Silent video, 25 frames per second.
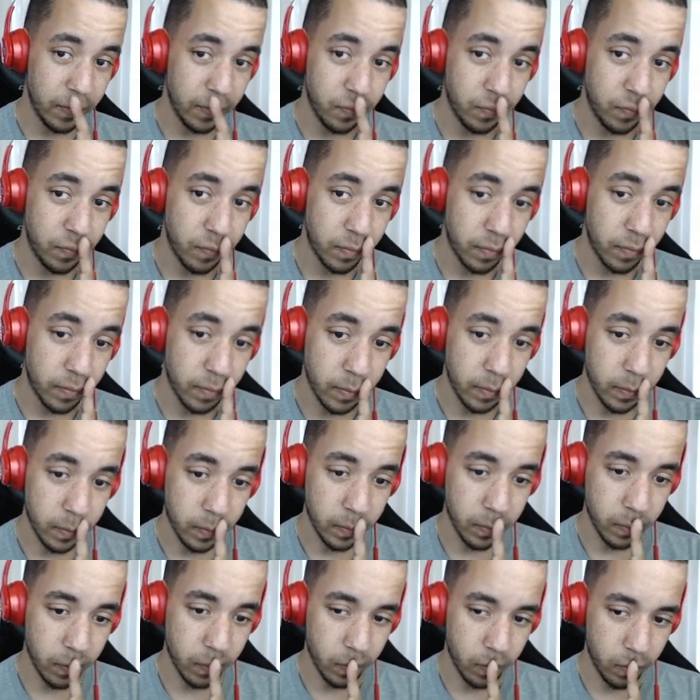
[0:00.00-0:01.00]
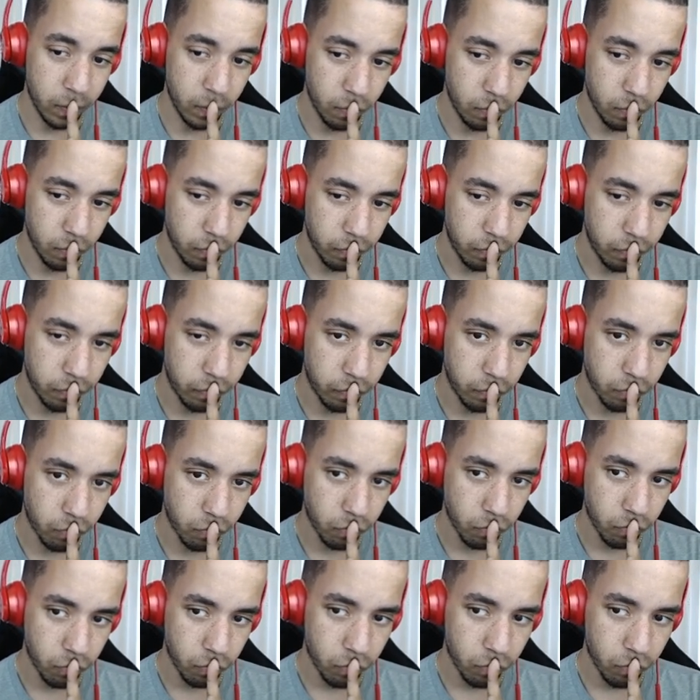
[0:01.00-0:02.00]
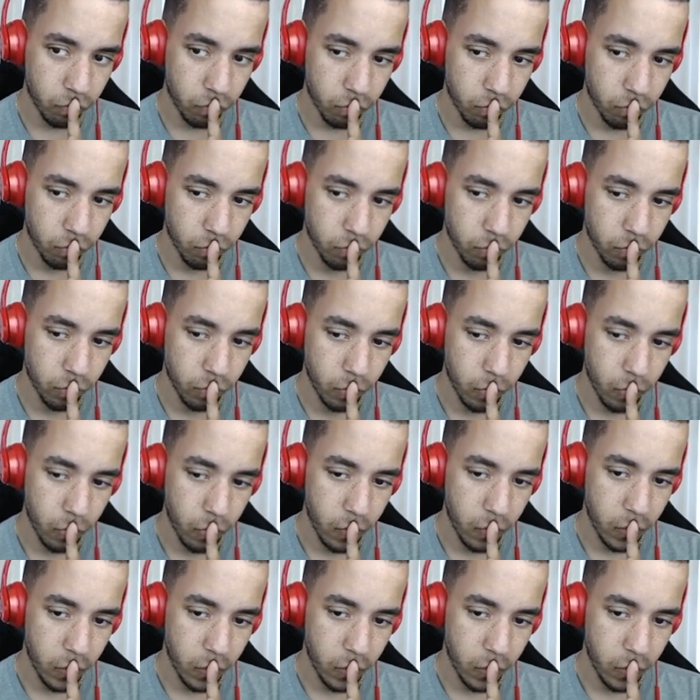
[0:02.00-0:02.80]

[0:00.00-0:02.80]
No one is speaking in this clip.